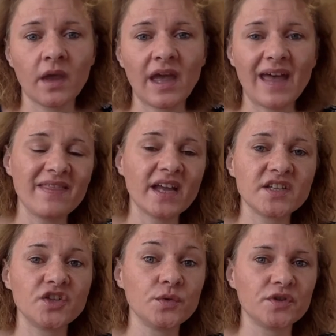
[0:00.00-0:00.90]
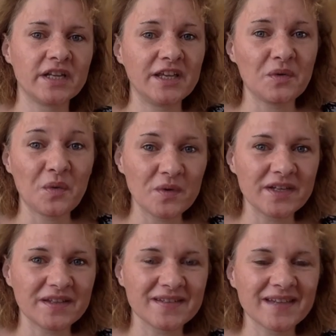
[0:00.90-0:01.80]
And that is usually your
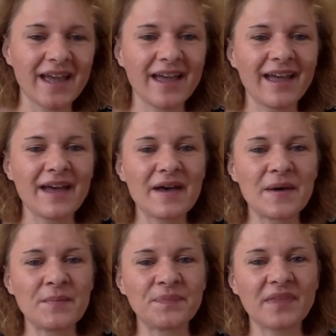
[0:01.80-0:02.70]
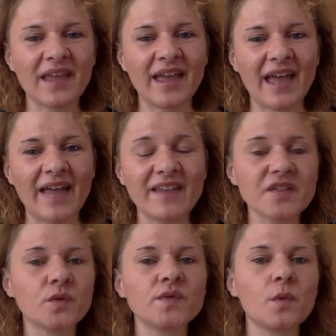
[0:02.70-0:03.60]
audience. And
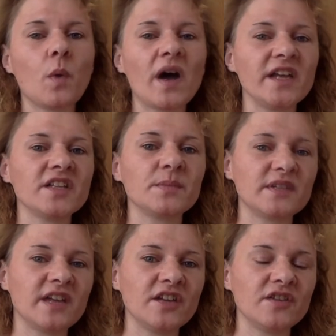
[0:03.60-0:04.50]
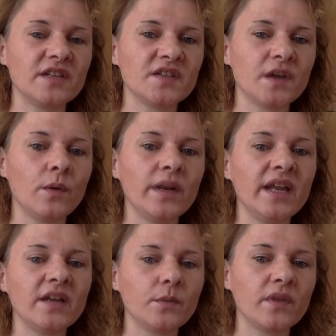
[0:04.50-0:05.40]
that's also why interpretation is so
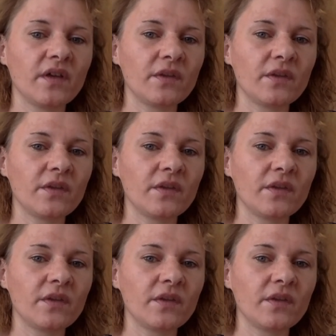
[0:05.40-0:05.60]
linked with other